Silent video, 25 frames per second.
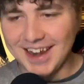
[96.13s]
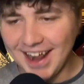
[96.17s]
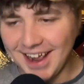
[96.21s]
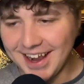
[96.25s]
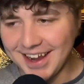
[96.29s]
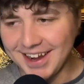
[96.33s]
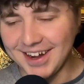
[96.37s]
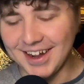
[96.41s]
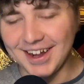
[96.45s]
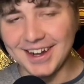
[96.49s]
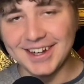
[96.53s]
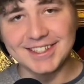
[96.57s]
I
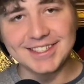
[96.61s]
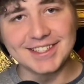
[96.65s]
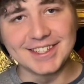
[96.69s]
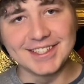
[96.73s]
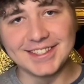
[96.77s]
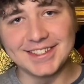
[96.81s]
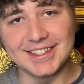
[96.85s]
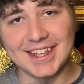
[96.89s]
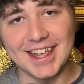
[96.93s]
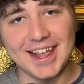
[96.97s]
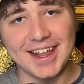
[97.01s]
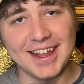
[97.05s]
can honestly
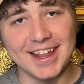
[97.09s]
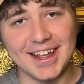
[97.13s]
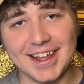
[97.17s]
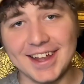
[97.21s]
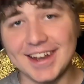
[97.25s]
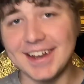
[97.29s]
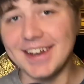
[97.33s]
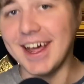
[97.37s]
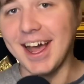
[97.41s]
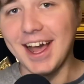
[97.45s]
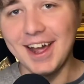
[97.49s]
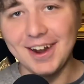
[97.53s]
say
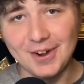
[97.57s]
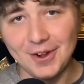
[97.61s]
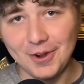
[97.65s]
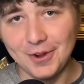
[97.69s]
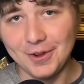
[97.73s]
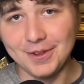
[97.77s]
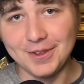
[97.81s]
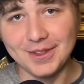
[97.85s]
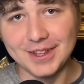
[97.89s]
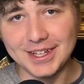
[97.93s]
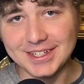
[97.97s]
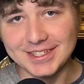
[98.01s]
it not
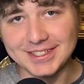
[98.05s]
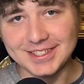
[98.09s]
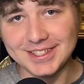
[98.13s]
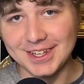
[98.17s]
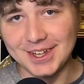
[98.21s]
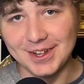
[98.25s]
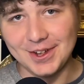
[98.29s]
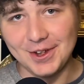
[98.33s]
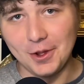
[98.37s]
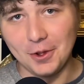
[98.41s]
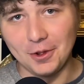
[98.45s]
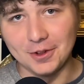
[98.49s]
only
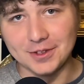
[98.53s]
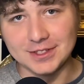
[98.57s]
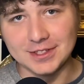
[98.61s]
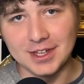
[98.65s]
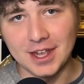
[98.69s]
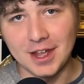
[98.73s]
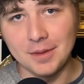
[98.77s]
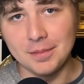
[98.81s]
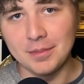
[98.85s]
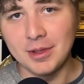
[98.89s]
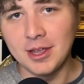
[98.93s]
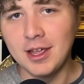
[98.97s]
still holds
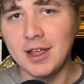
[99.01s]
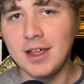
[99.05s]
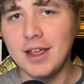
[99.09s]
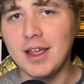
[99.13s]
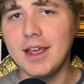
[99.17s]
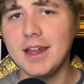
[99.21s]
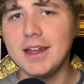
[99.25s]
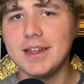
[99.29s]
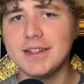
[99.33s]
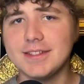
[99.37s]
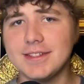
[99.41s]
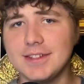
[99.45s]
up,
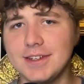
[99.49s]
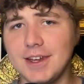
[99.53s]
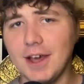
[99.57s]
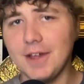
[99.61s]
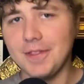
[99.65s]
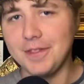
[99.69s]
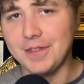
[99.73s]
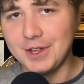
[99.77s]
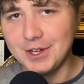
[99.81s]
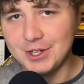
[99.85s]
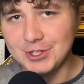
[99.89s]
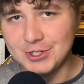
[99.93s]
it is
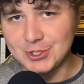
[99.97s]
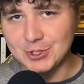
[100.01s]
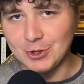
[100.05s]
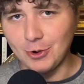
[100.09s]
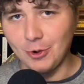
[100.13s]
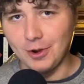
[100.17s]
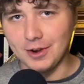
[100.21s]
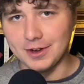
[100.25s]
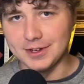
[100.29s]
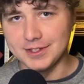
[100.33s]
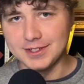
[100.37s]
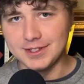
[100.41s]
nothing
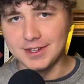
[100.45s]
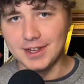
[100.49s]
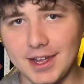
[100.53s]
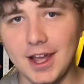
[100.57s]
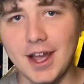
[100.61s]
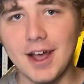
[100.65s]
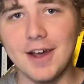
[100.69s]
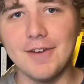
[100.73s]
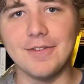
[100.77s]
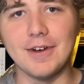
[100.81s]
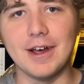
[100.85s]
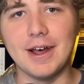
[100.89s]
short
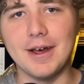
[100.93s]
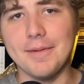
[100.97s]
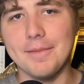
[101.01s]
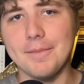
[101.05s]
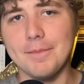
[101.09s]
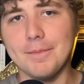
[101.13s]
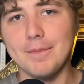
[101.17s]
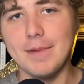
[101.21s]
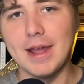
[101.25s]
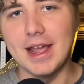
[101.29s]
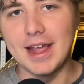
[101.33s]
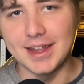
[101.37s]
of
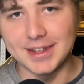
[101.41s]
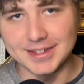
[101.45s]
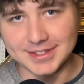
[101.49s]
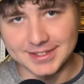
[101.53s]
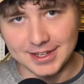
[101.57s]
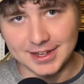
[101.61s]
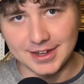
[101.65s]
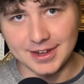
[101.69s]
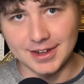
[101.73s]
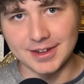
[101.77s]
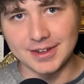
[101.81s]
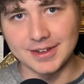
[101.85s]

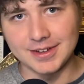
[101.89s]
amazing.